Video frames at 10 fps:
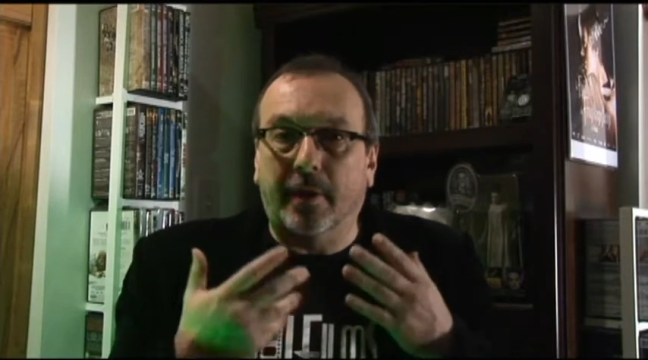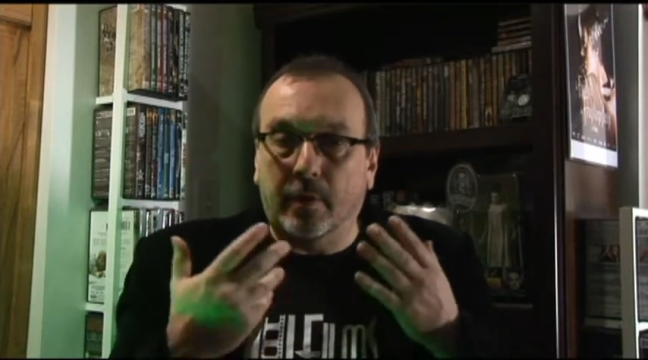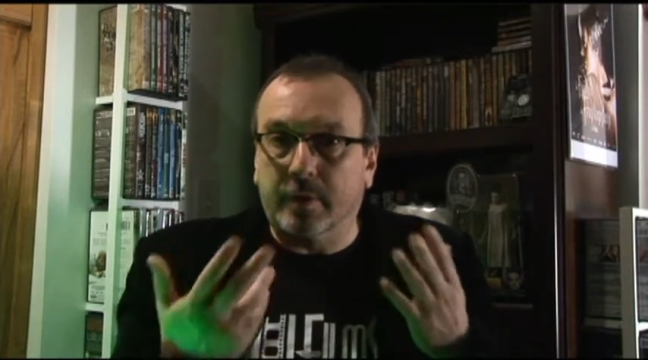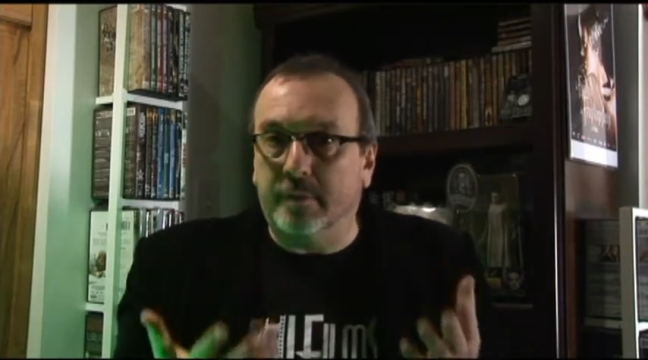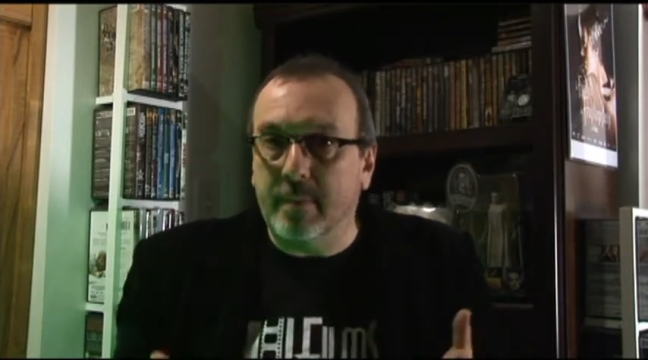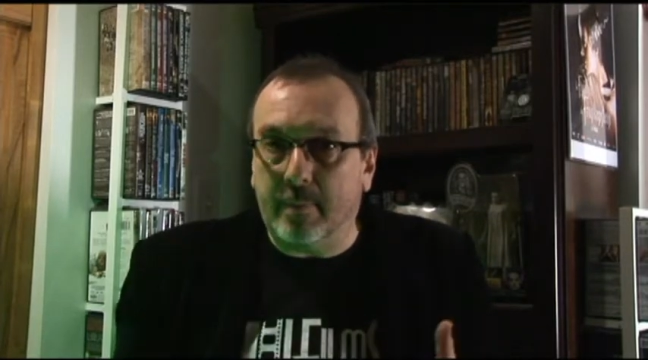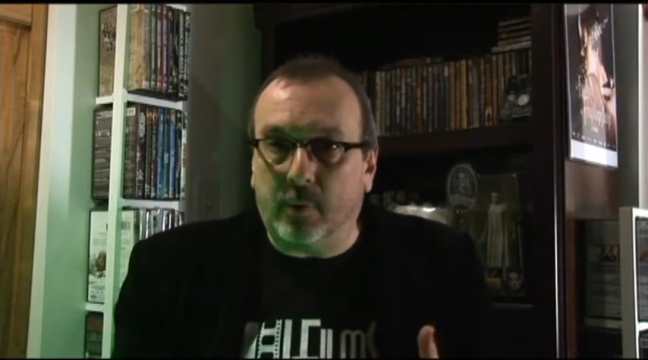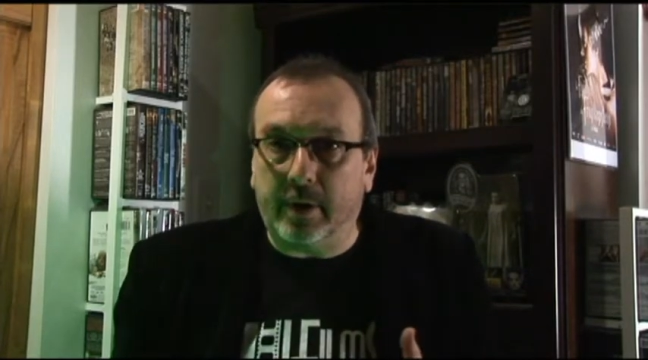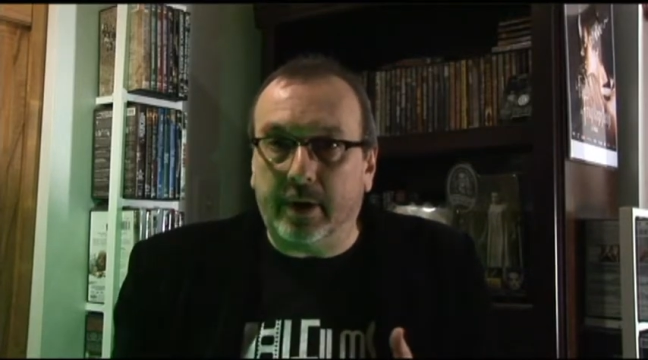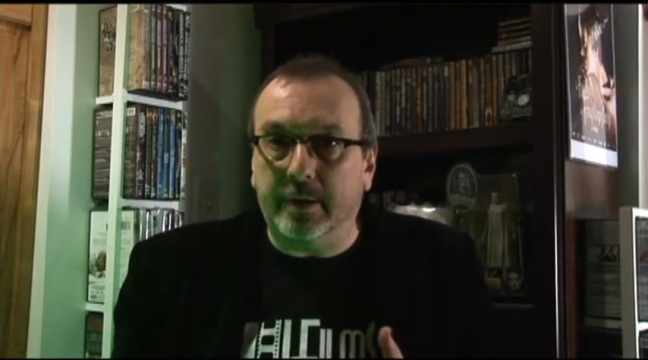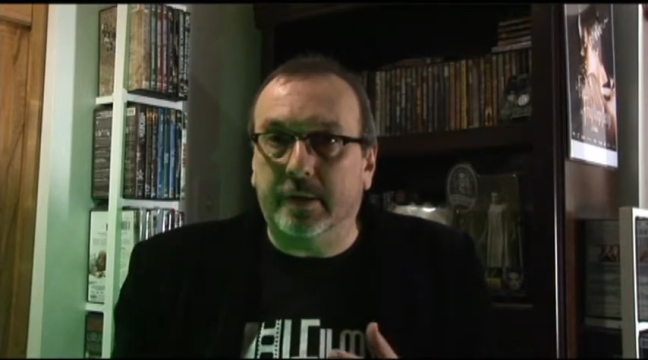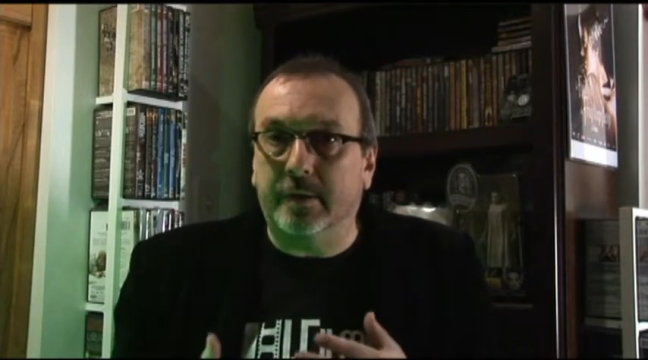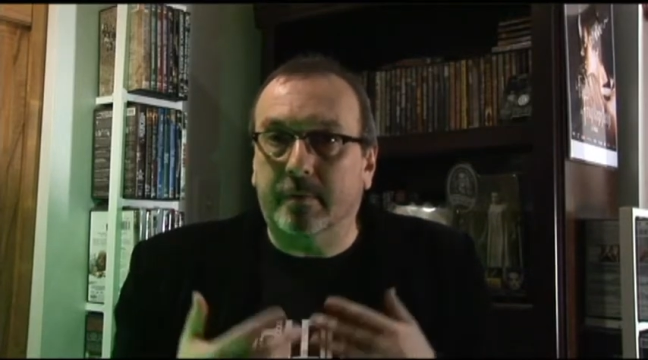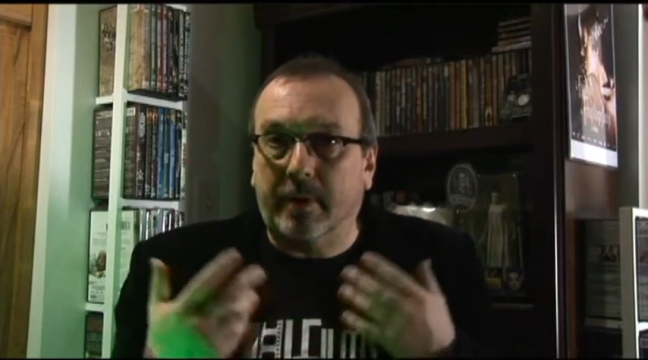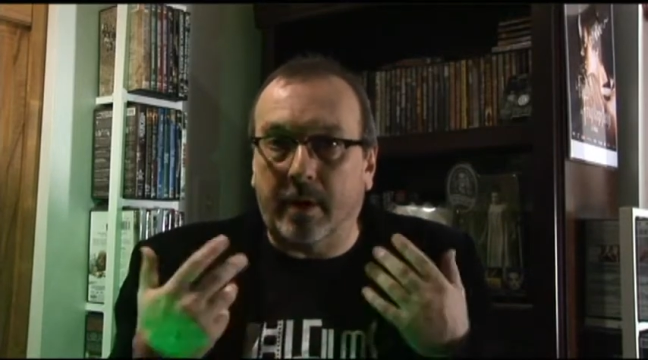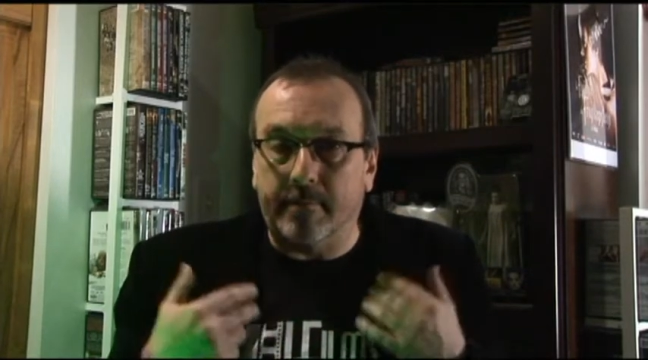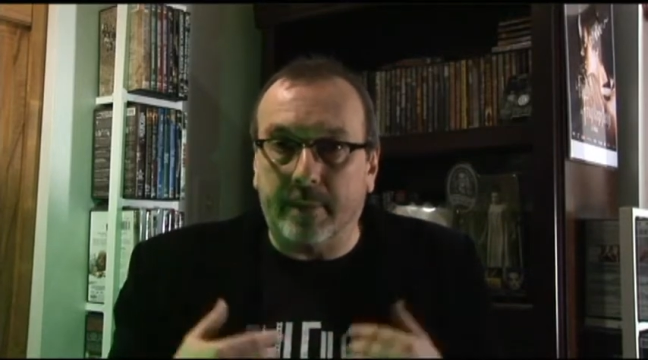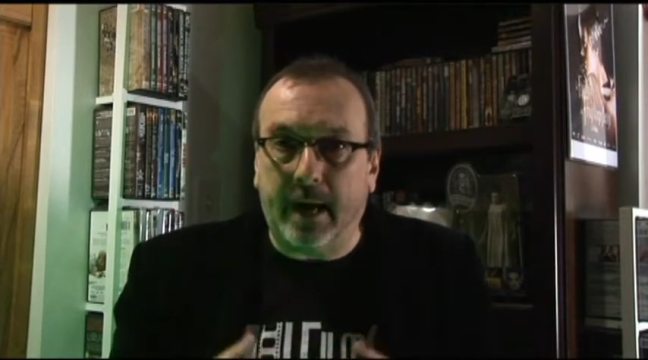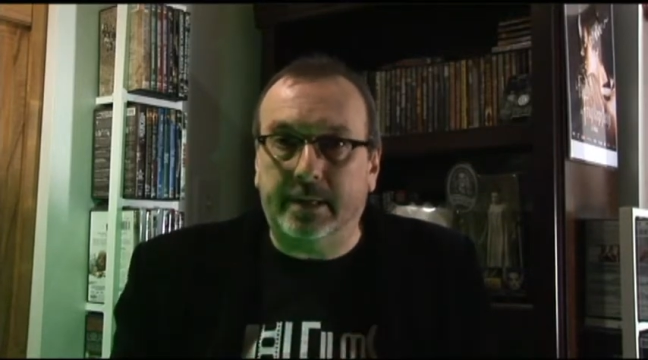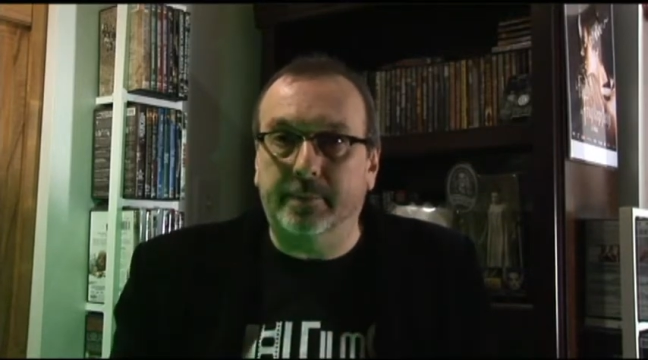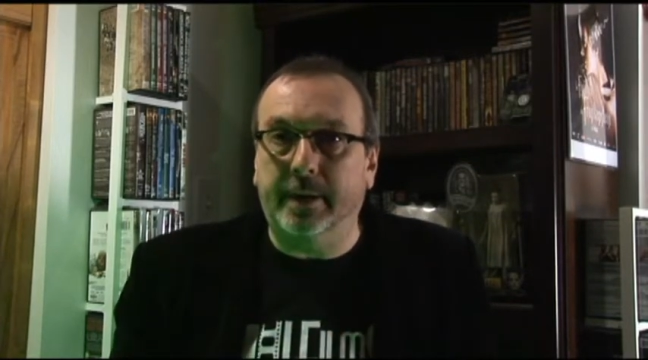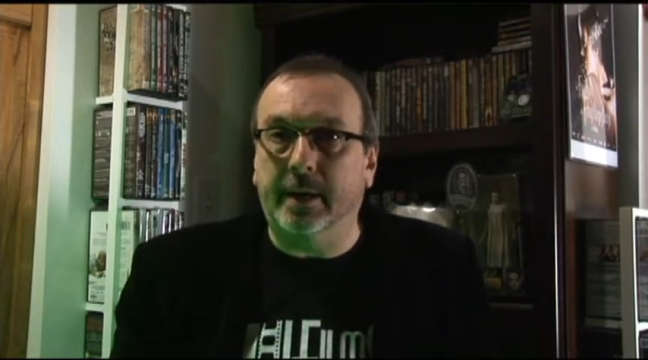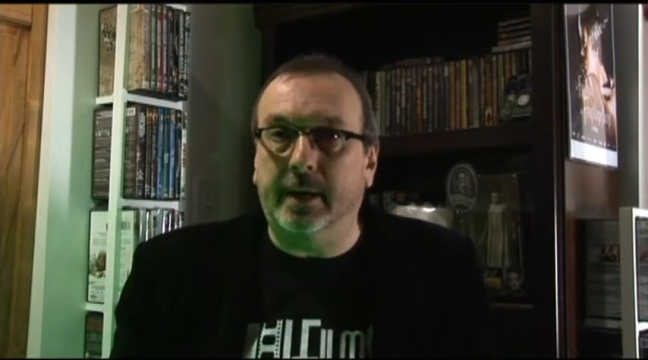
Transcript: those memories come back to me,